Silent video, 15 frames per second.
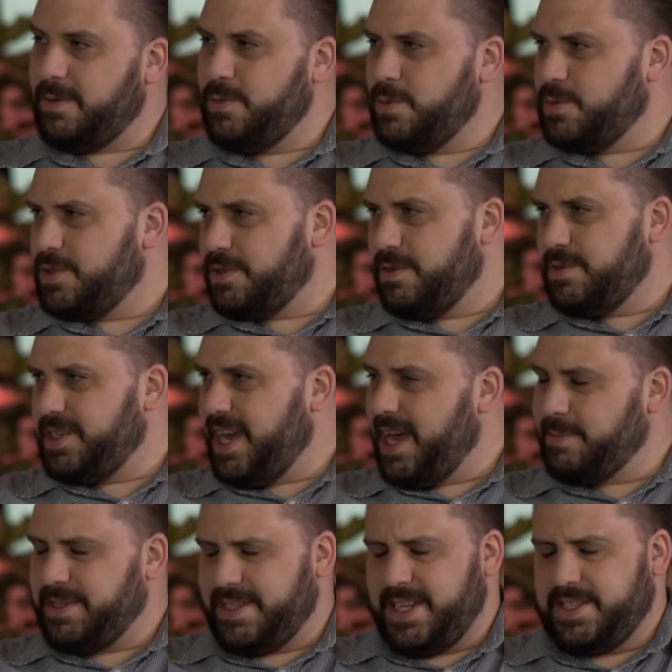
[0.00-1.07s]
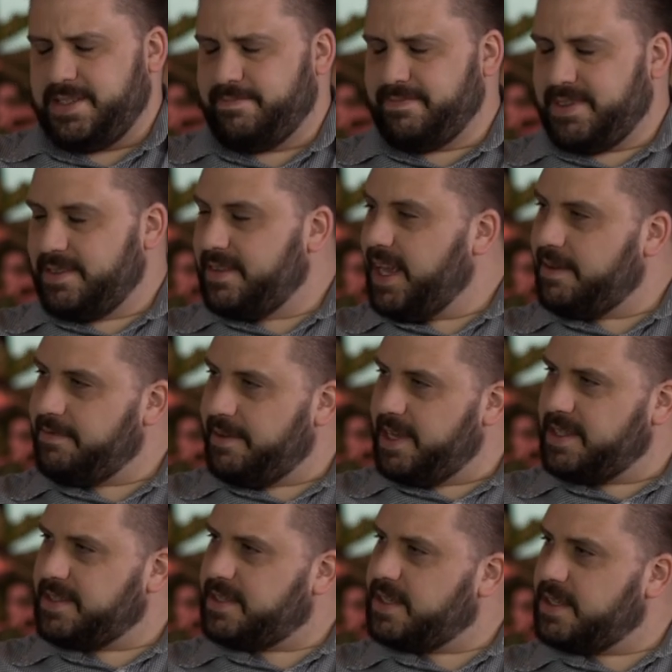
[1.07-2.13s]
oh, screw tops, that's not
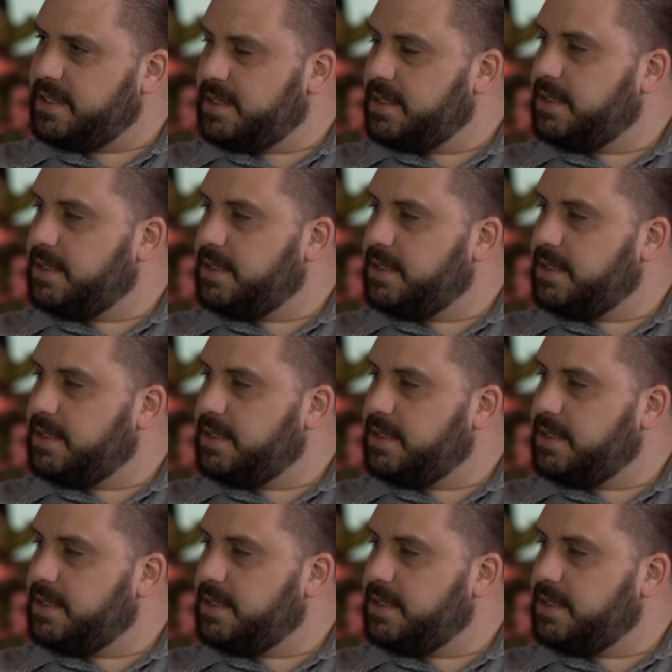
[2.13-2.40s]
fancy?